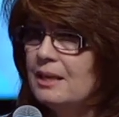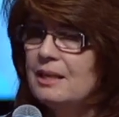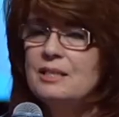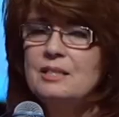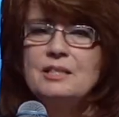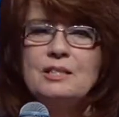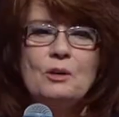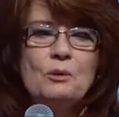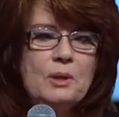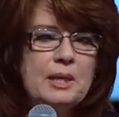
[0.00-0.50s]

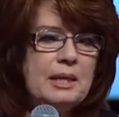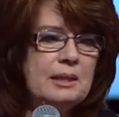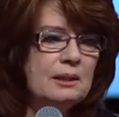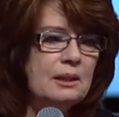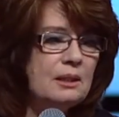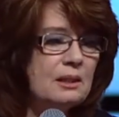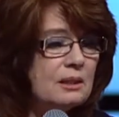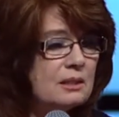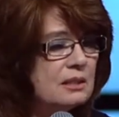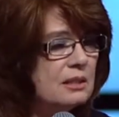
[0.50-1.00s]
So he
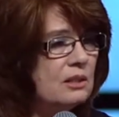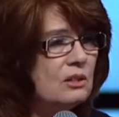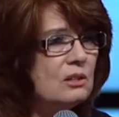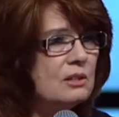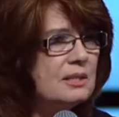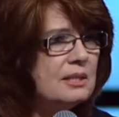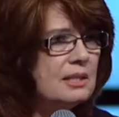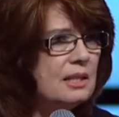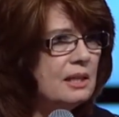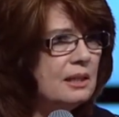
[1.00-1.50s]
looked at her
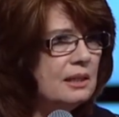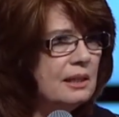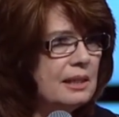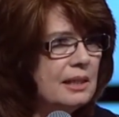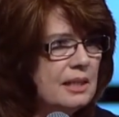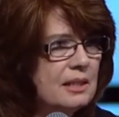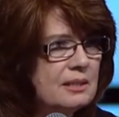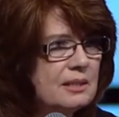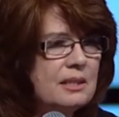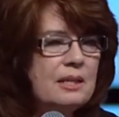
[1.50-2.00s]
son and
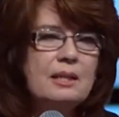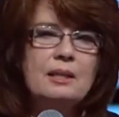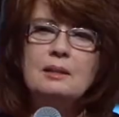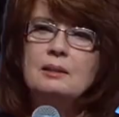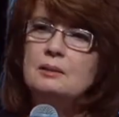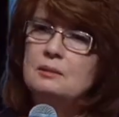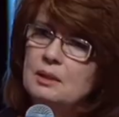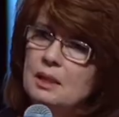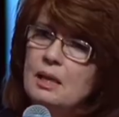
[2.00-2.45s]
he said,